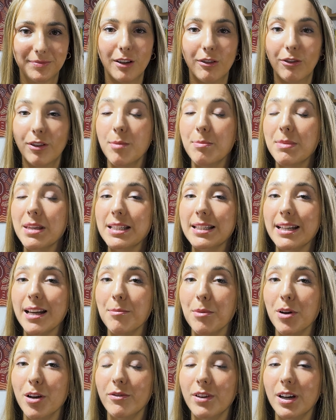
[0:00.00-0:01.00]
You flip the
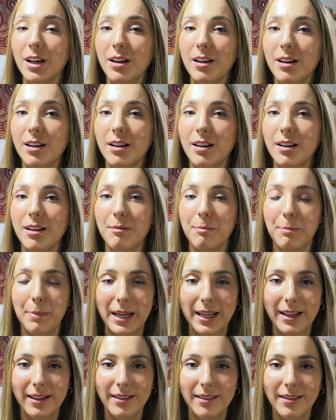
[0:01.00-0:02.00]
stem over.
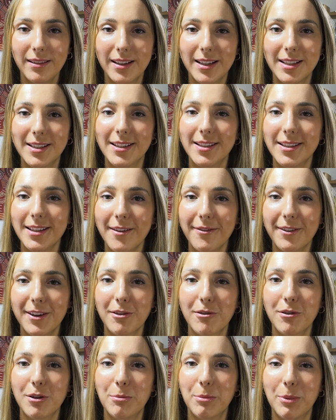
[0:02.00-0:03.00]
Ben is a
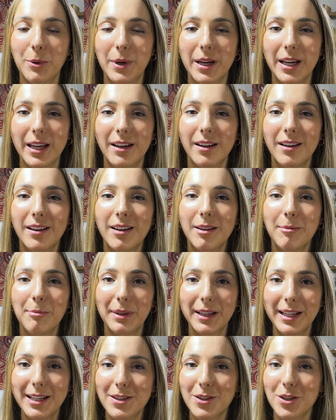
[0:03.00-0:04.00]
7-year-old boy.
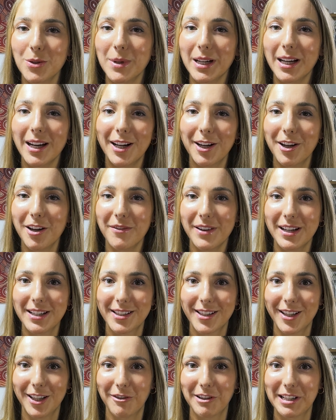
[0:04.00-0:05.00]
Please do a
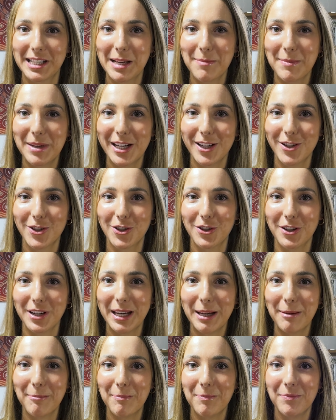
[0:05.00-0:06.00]
cardiovascular examination
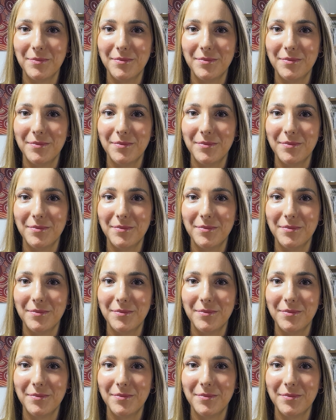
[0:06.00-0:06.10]
on him.